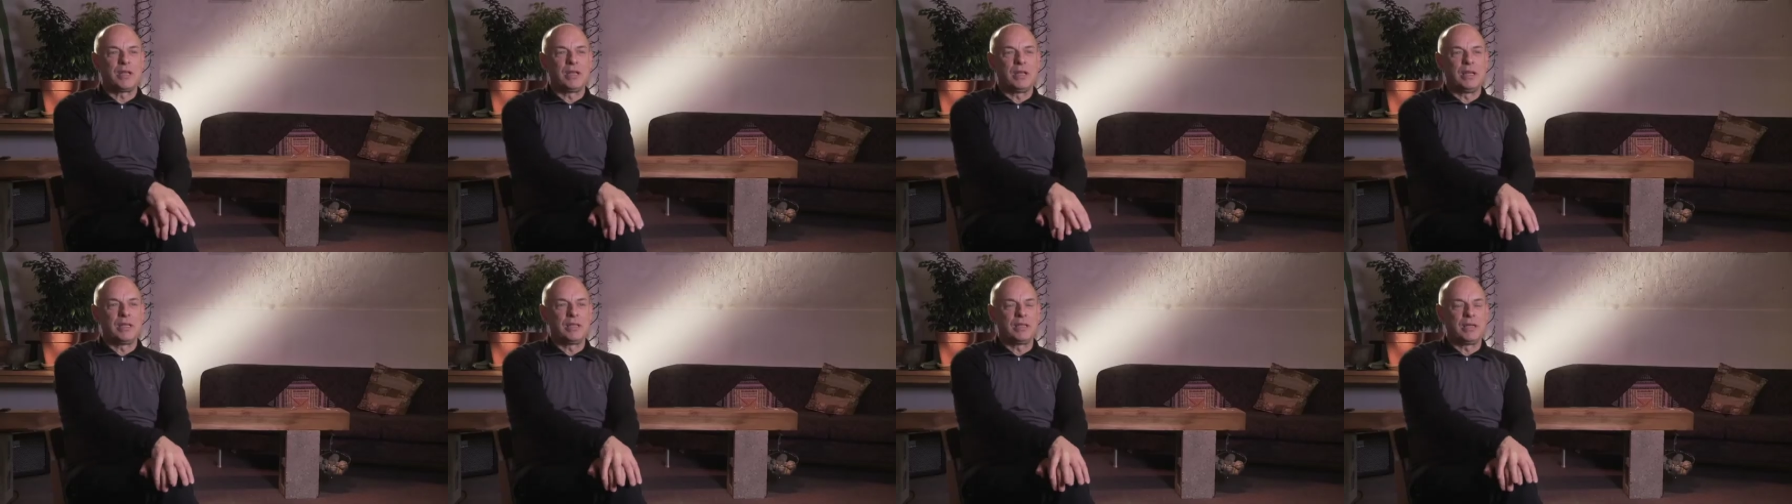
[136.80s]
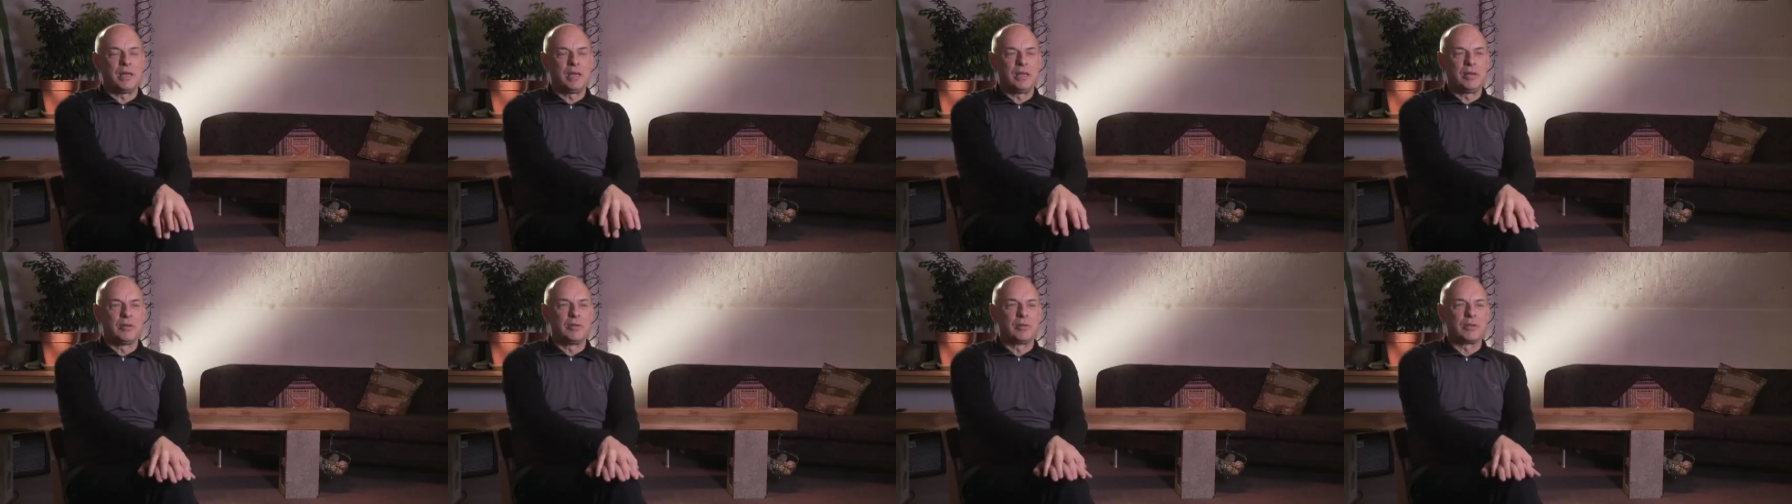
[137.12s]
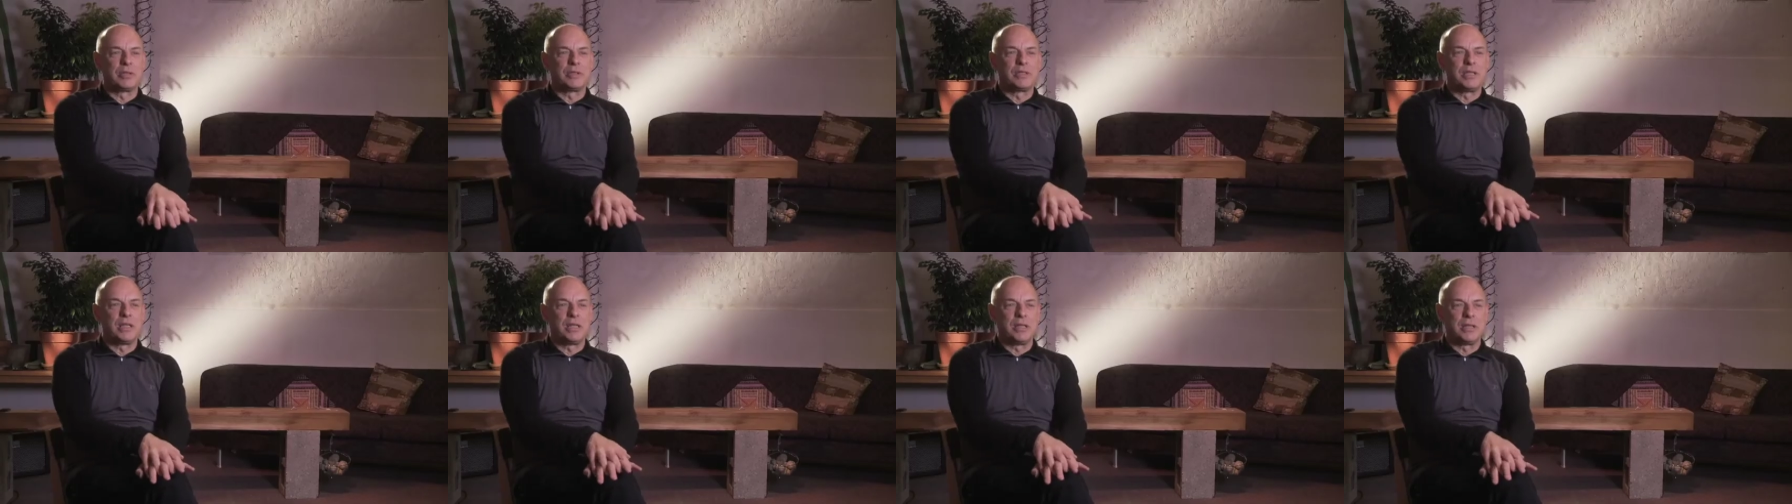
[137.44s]
and I
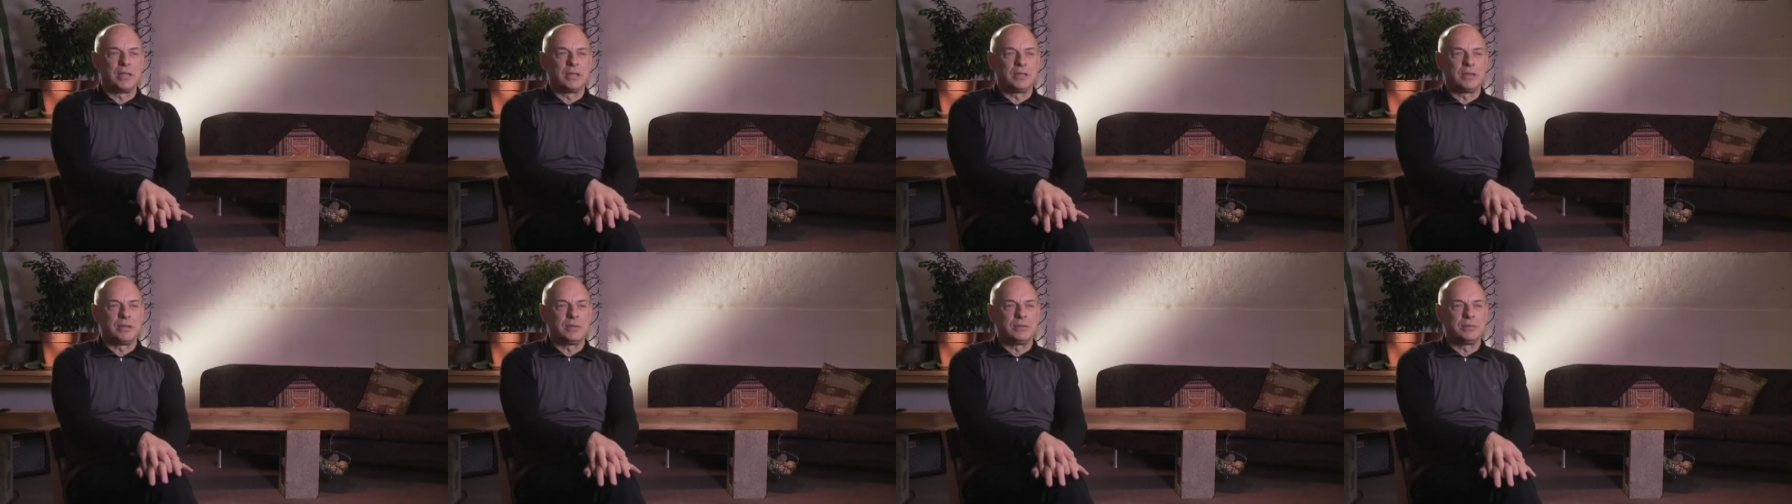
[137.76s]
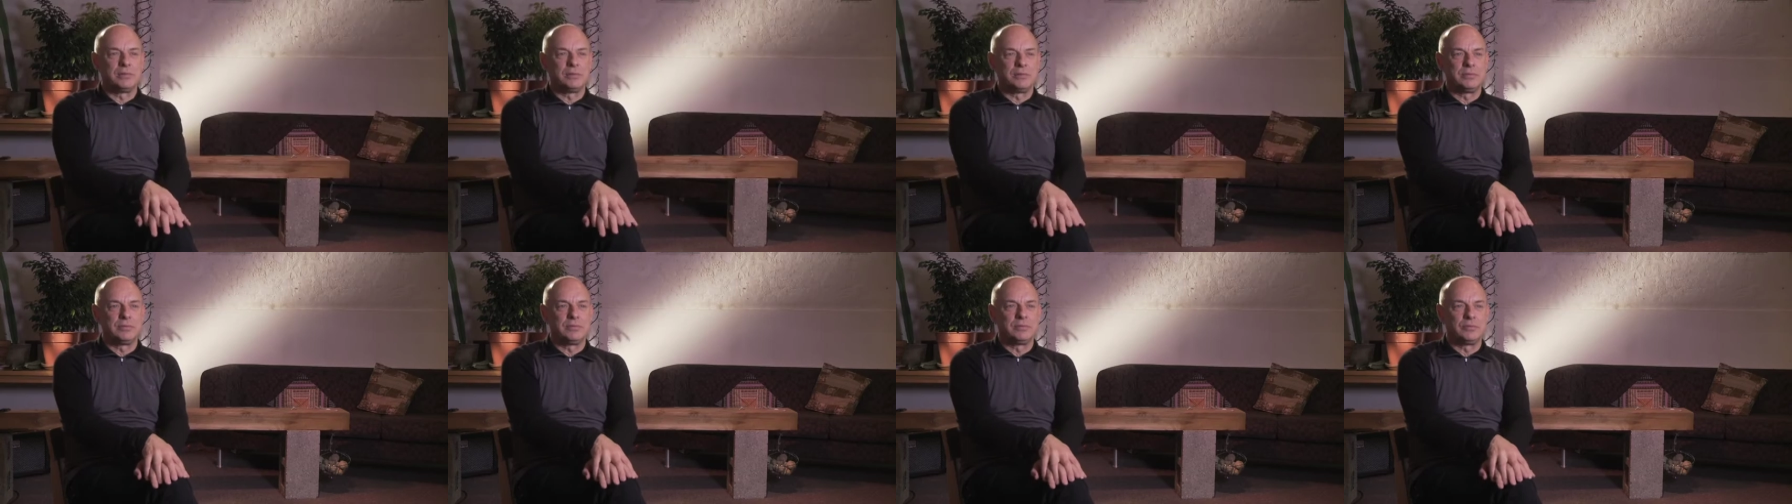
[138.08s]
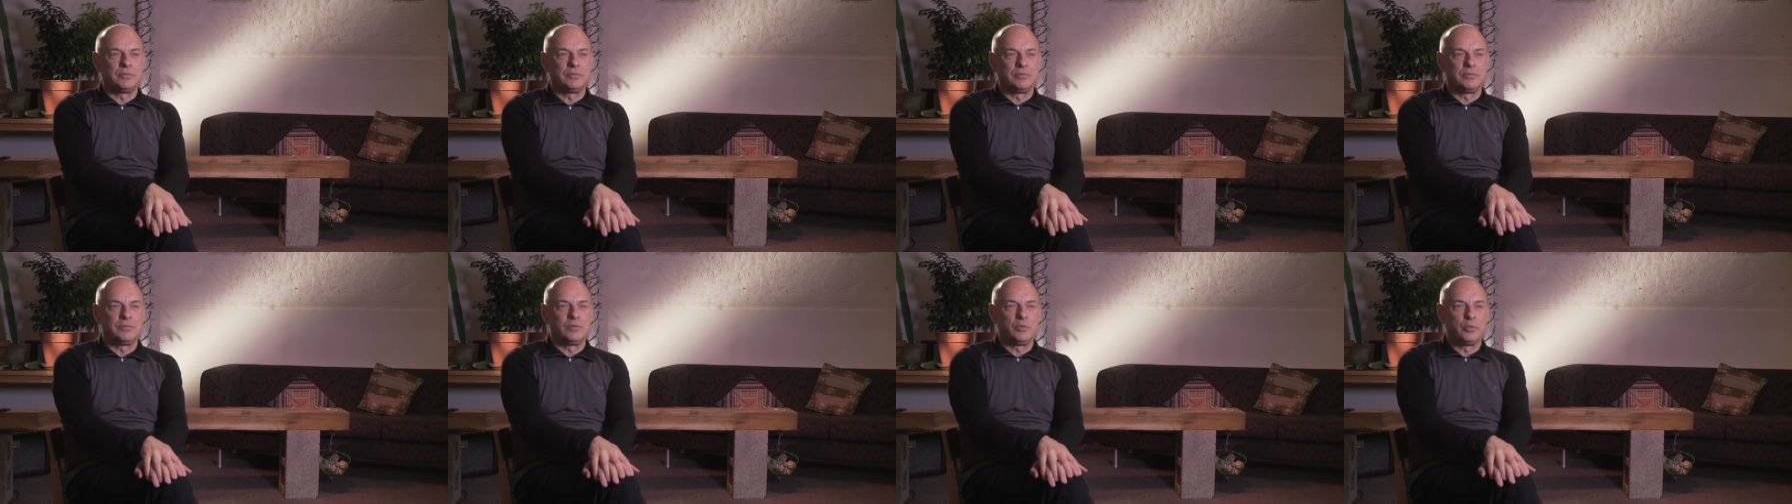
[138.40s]
looked in a
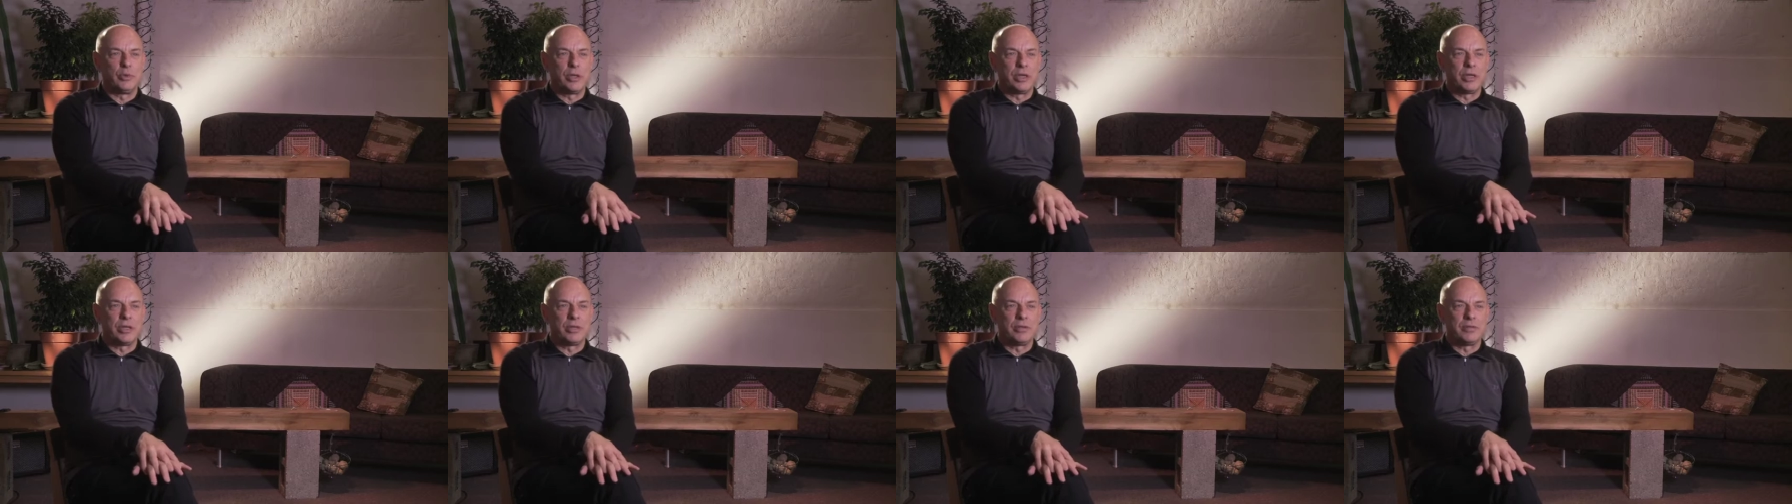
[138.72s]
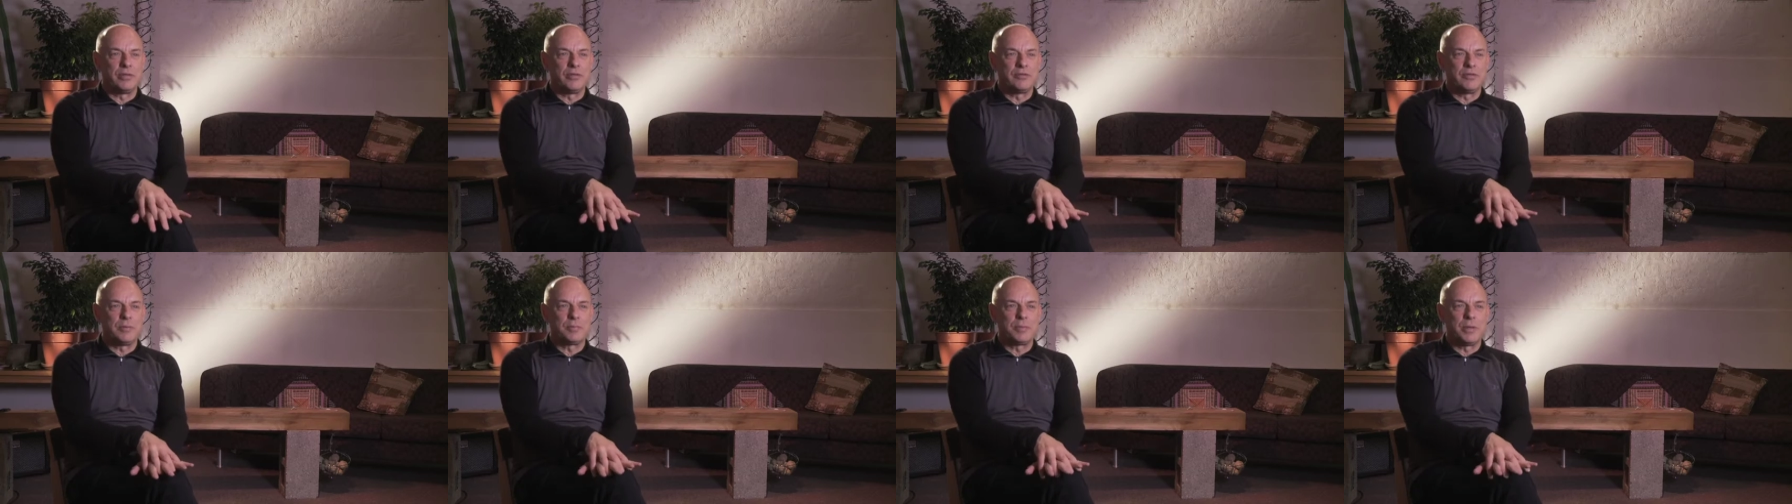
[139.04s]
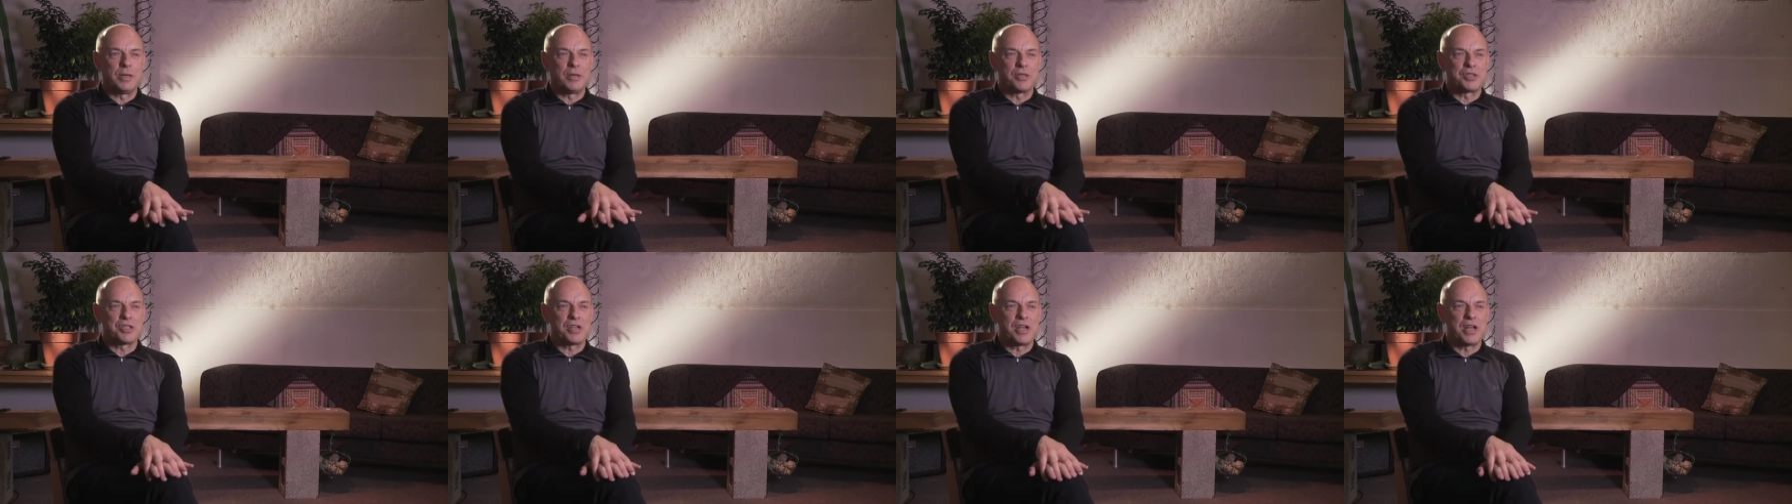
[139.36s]
window of a
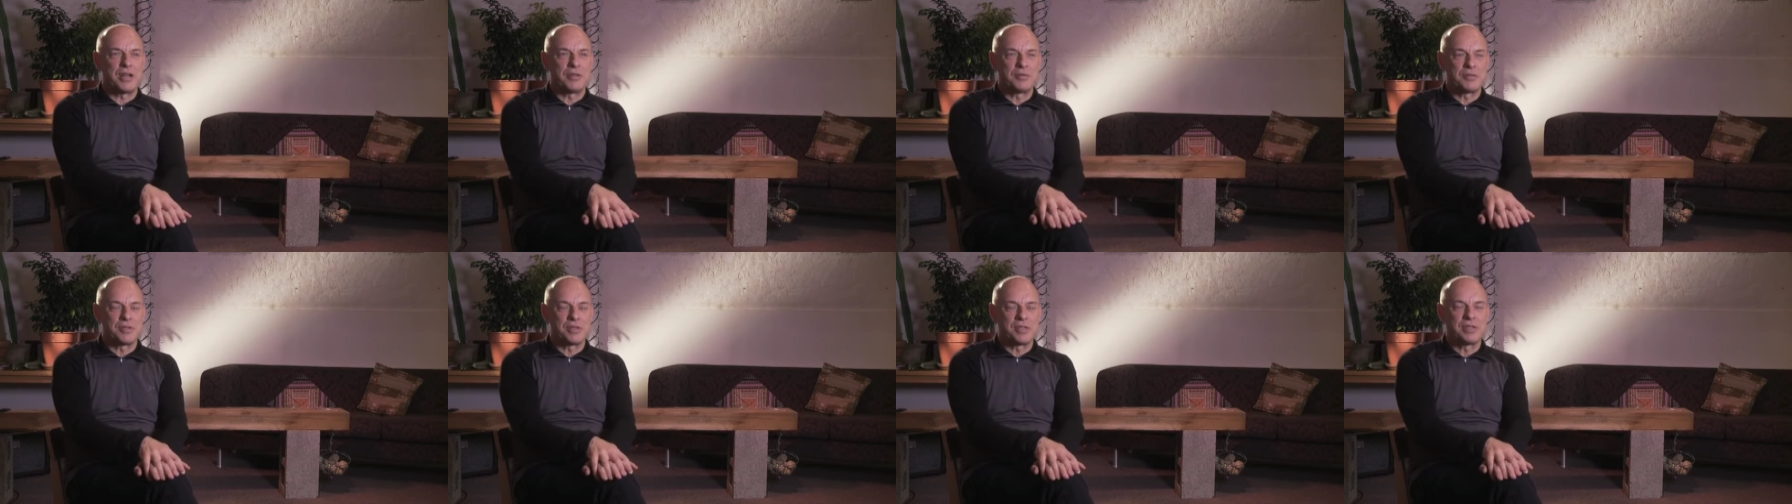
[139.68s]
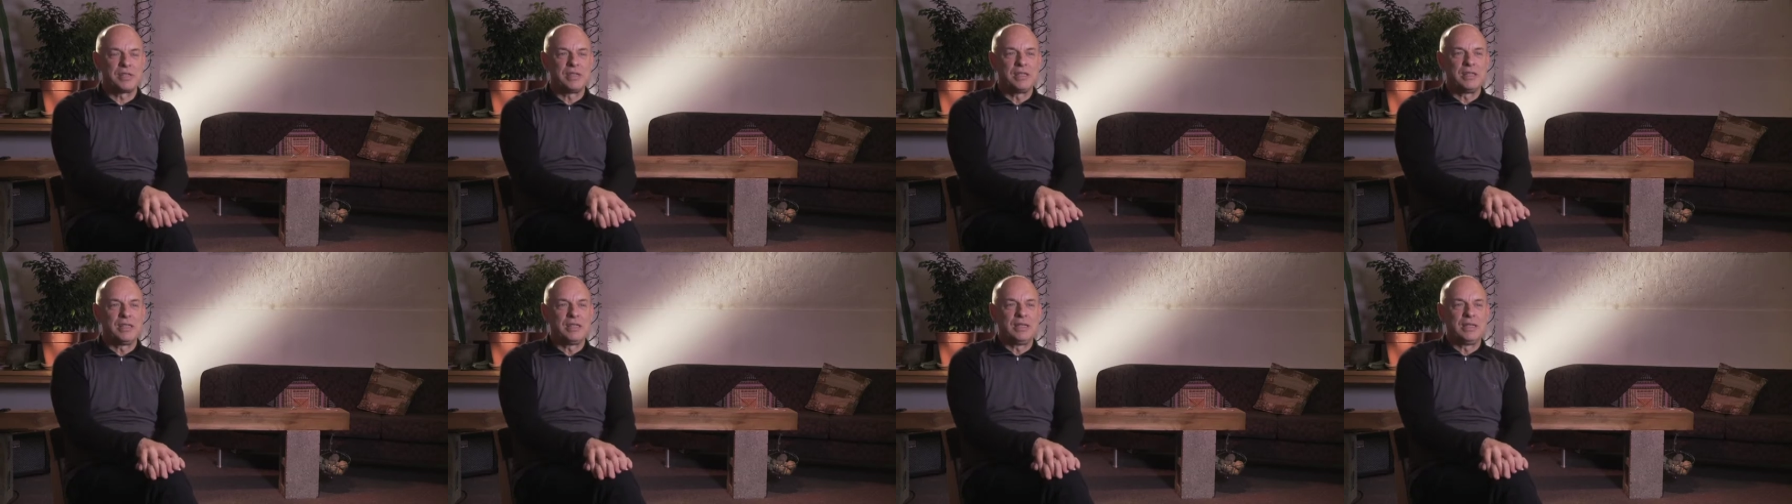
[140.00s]
posh house